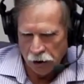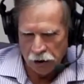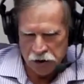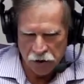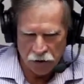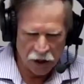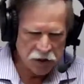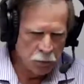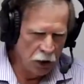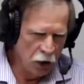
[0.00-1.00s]
And so
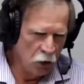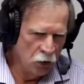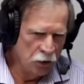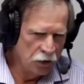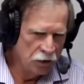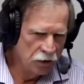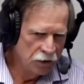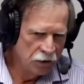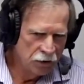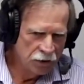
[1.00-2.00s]
that's my own. I think we
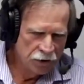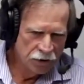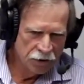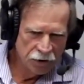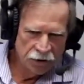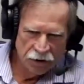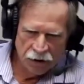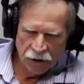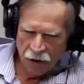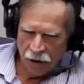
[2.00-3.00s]
share something in common.
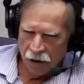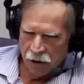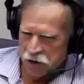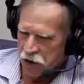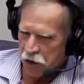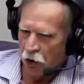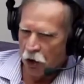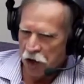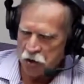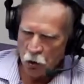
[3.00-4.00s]
Mm. Yeah, and so, you know,
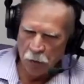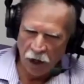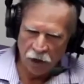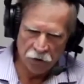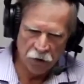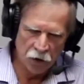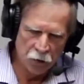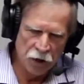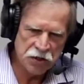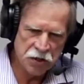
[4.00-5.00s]
always go back there
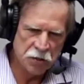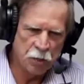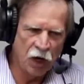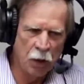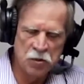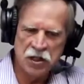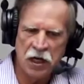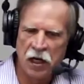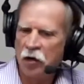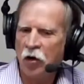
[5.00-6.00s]
and research. Problem is,
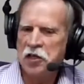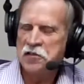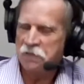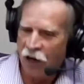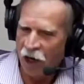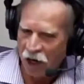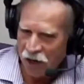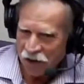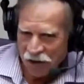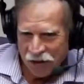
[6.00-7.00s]
can't always
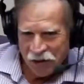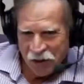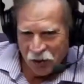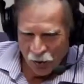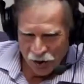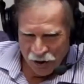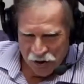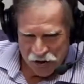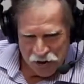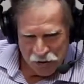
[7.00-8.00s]
find what it
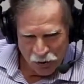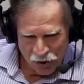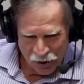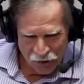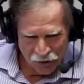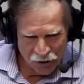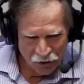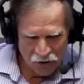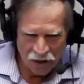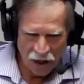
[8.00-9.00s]
is that you put in there. You
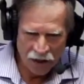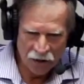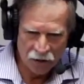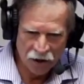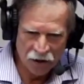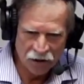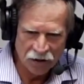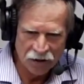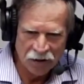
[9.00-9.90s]
don't tag it right.